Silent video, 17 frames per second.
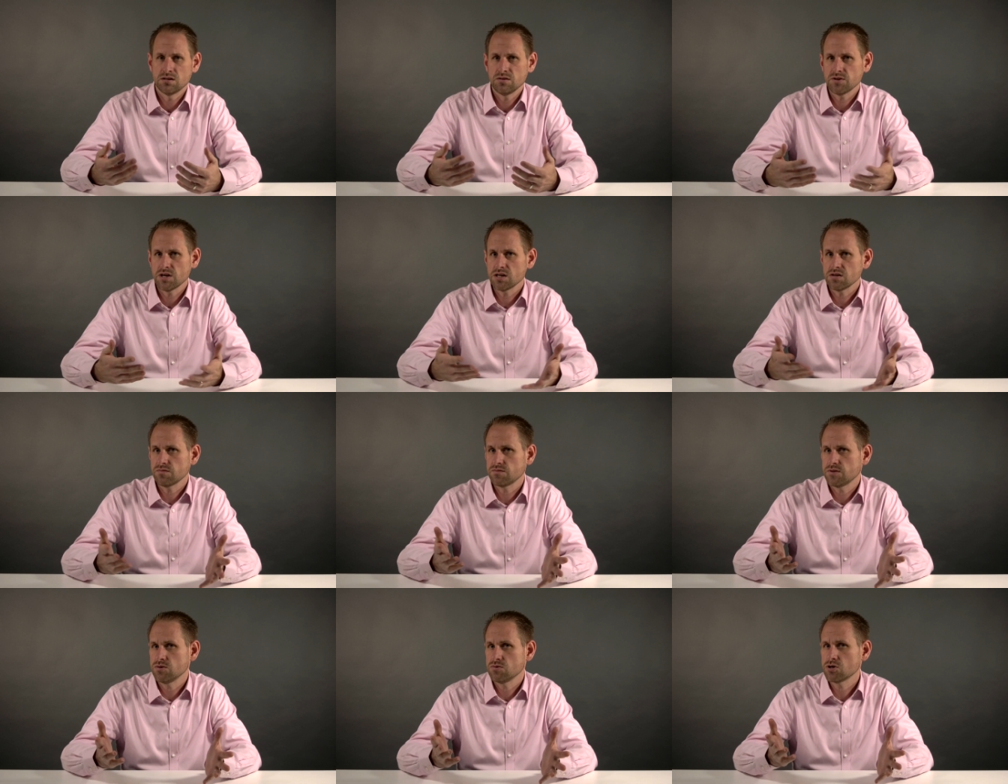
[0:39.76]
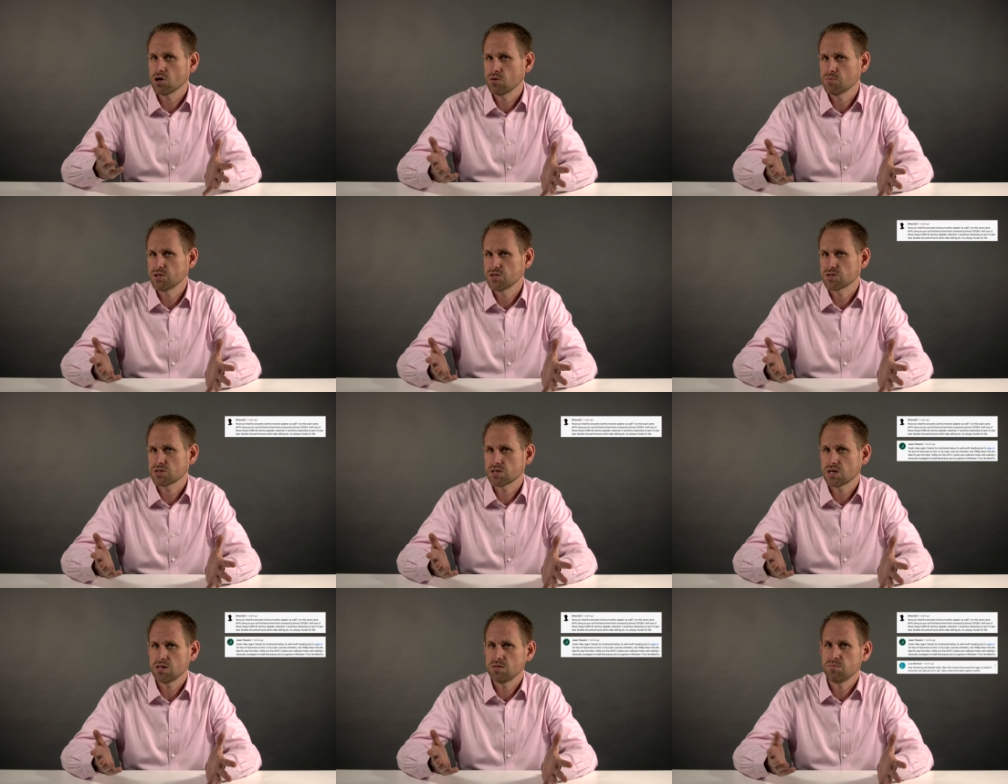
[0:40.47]
and I've had a few
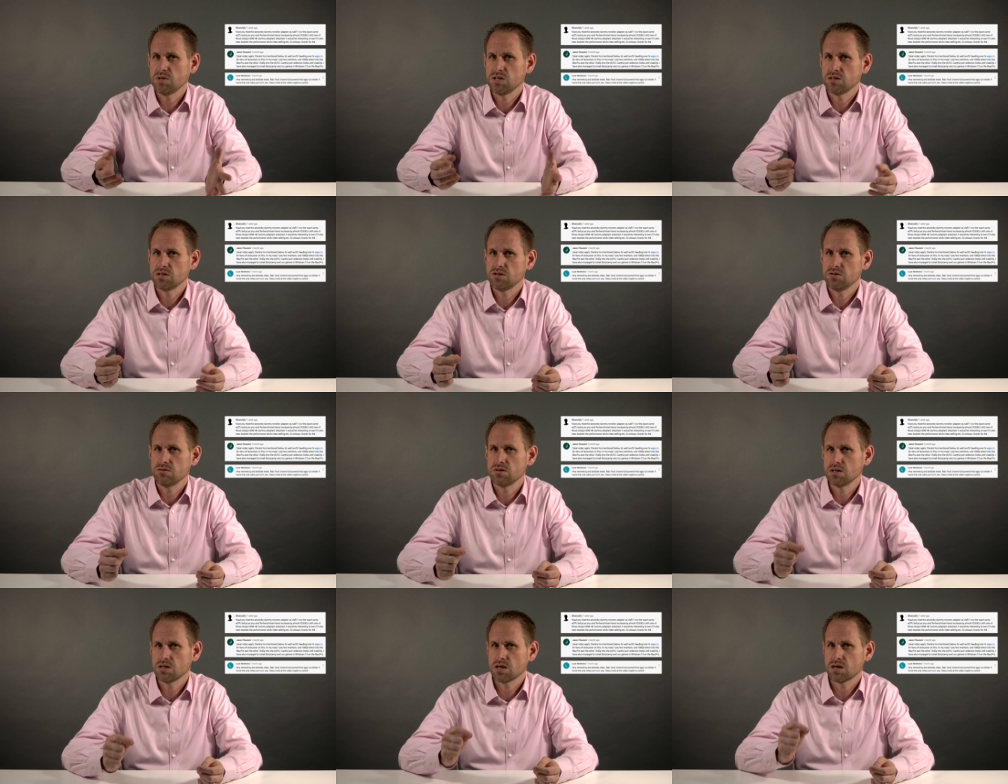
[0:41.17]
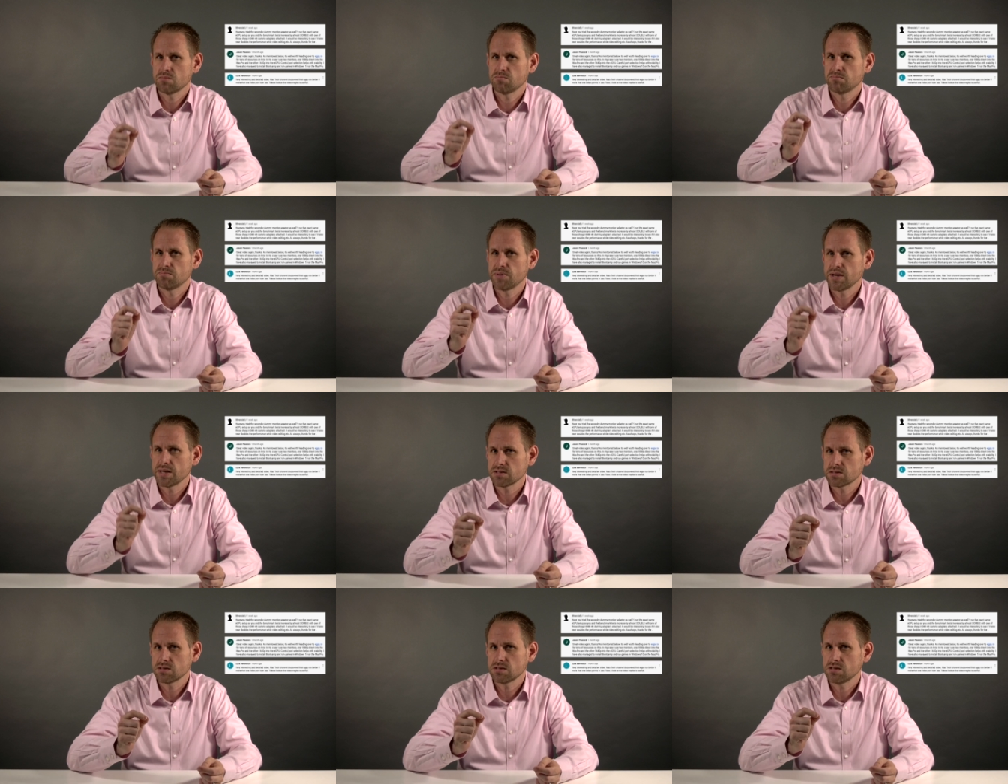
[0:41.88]
comments telling me that you can get
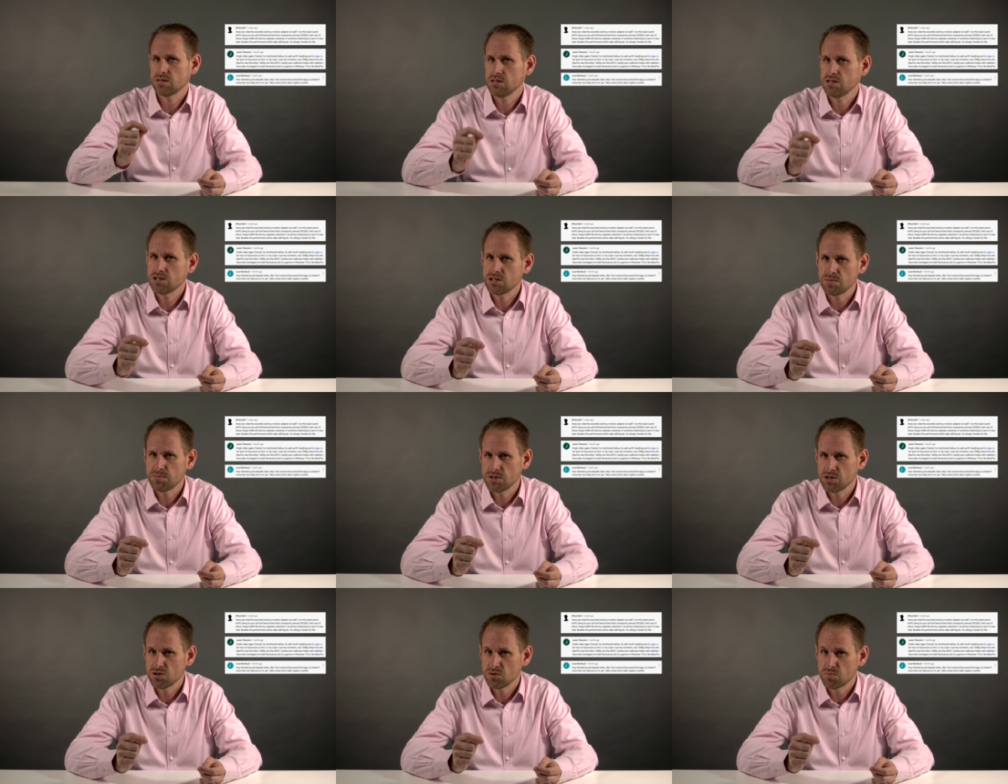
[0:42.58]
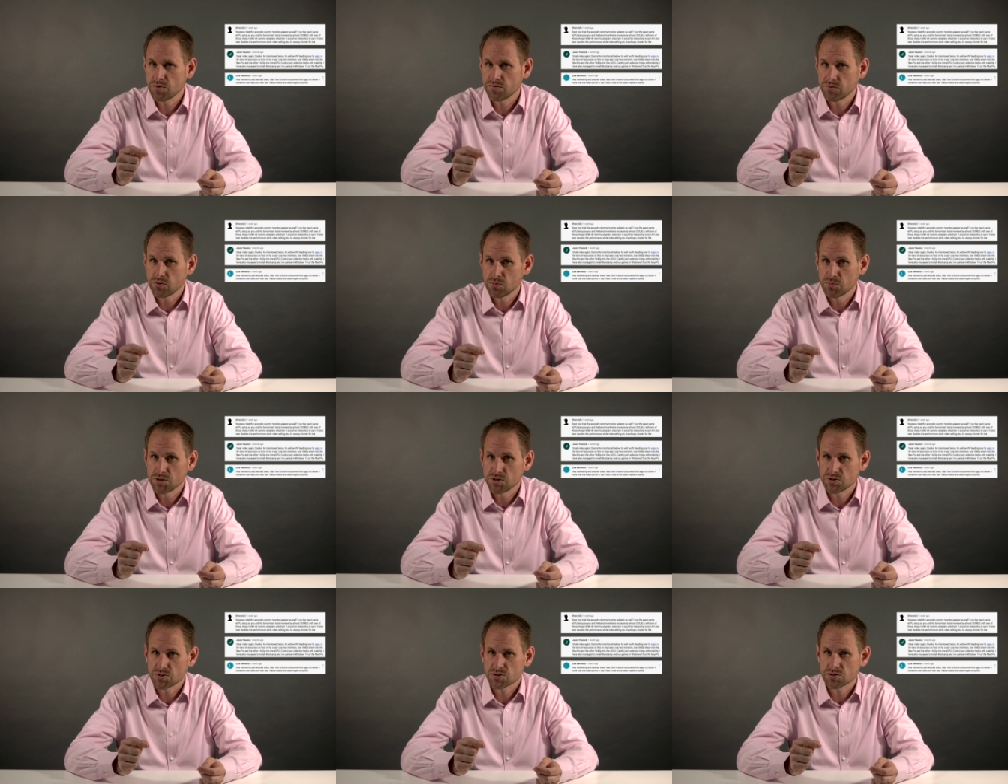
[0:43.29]
better eGPU
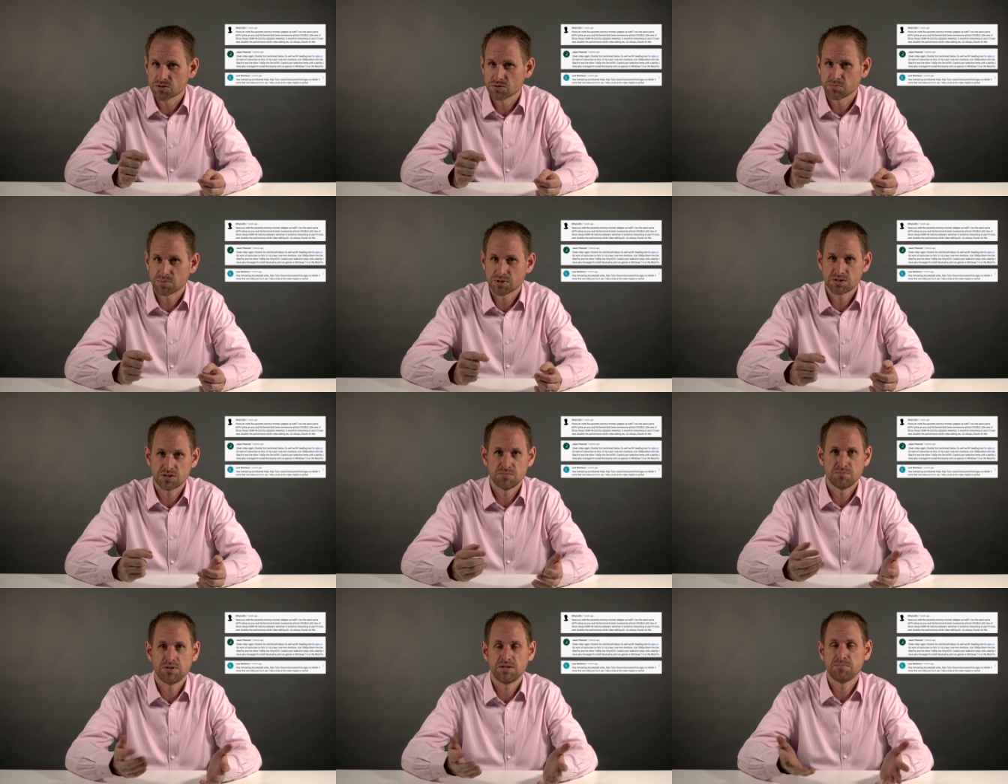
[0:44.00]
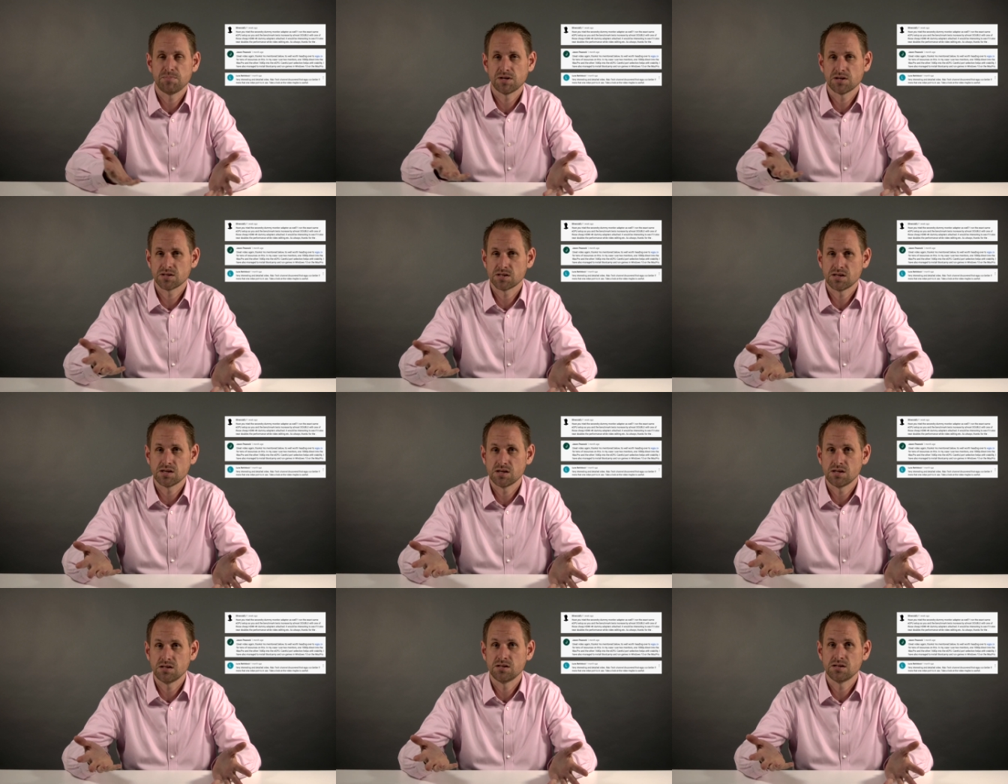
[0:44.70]
performance by simply
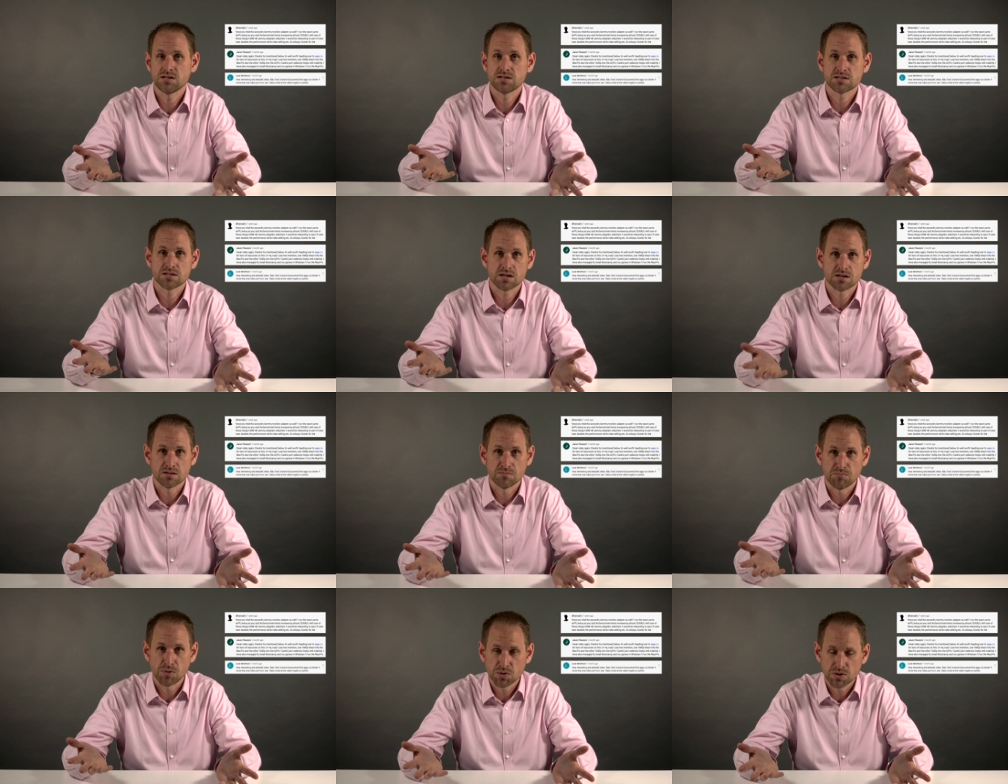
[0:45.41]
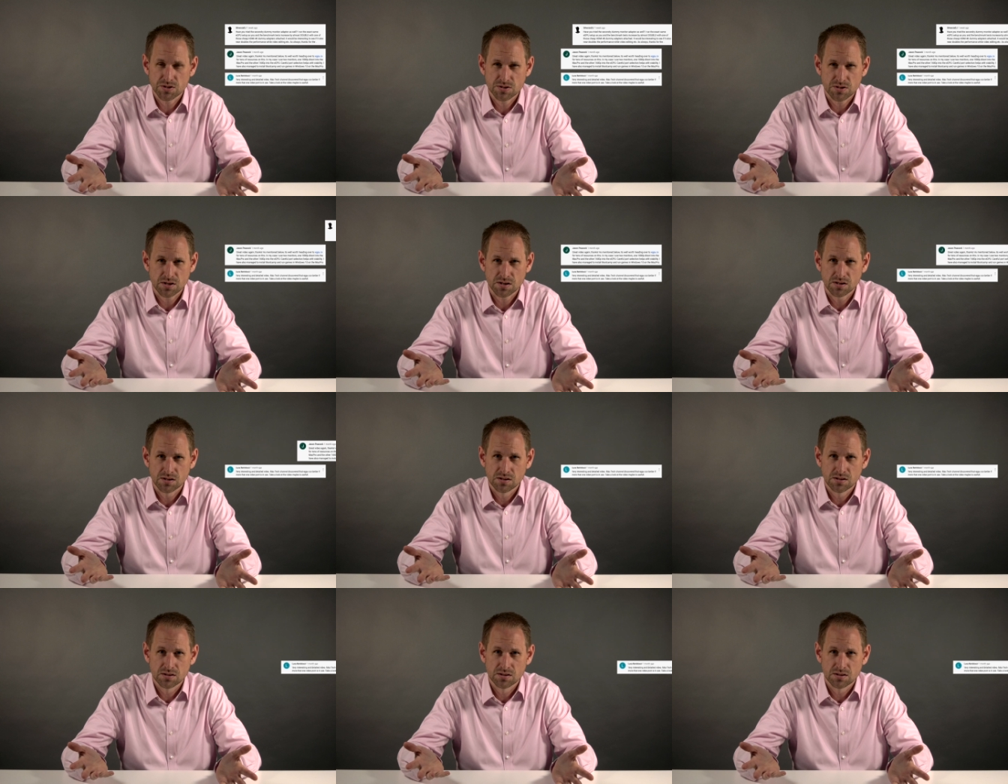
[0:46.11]
plugging in a second monitor.